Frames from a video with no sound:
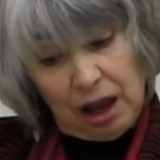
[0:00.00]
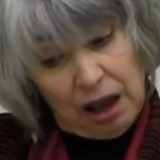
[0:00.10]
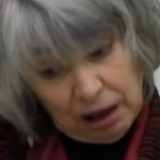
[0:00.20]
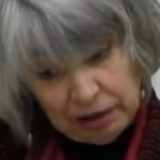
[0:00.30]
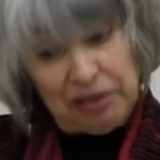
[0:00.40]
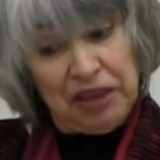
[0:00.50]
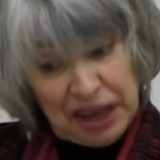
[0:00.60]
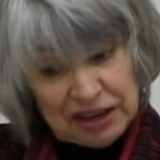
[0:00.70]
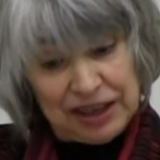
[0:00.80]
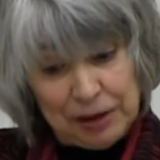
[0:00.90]
uh,
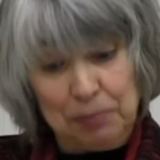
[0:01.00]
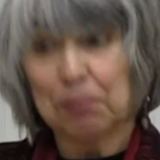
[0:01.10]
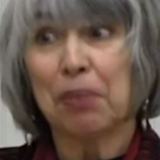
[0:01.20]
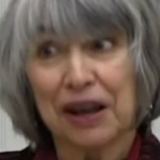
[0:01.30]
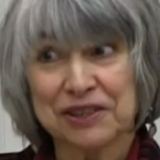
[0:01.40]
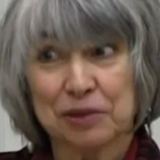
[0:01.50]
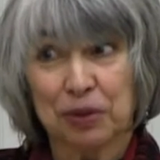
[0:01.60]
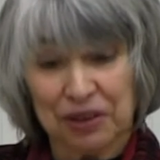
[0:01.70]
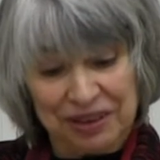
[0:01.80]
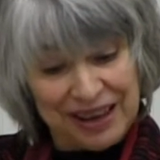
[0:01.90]
then
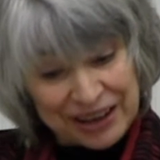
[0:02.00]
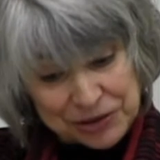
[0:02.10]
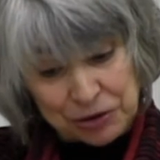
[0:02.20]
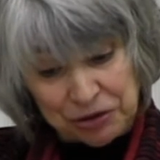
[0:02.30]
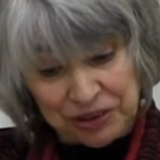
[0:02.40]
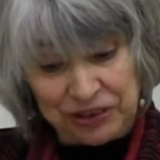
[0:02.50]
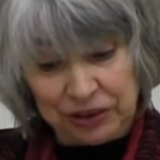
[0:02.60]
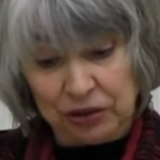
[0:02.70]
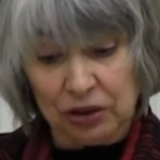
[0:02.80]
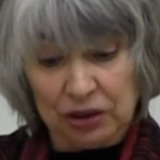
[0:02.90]
impossible
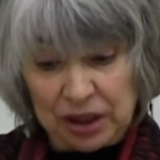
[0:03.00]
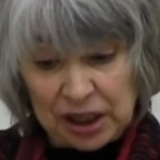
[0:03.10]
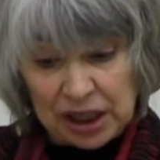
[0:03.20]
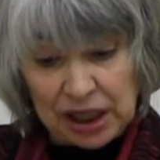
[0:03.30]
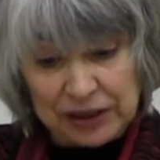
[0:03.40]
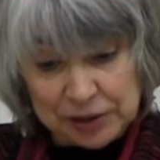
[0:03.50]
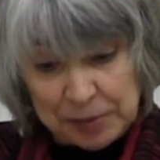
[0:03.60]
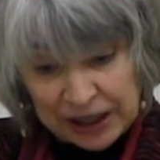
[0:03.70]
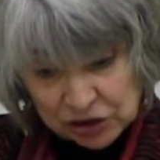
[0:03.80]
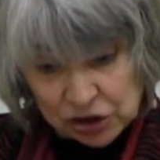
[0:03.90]
astrophysical
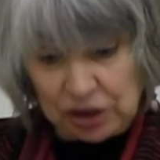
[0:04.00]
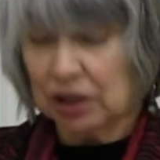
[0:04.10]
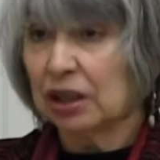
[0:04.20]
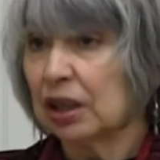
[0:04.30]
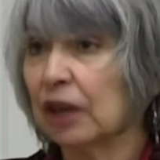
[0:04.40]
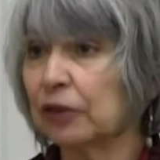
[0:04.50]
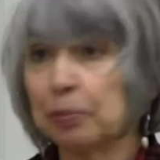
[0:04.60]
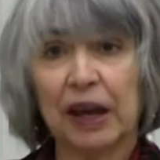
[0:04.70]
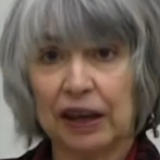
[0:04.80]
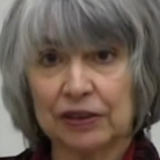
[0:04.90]
expansion of
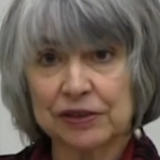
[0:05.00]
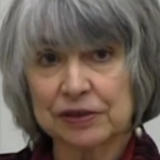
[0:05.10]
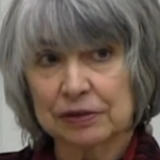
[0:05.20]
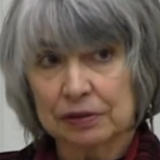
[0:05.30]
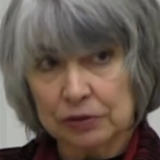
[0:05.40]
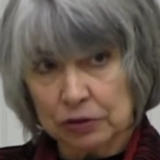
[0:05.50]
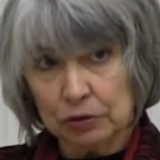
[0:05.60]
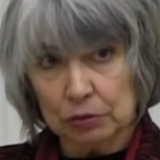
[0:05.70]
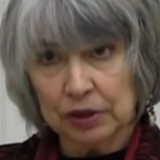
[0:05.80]
space to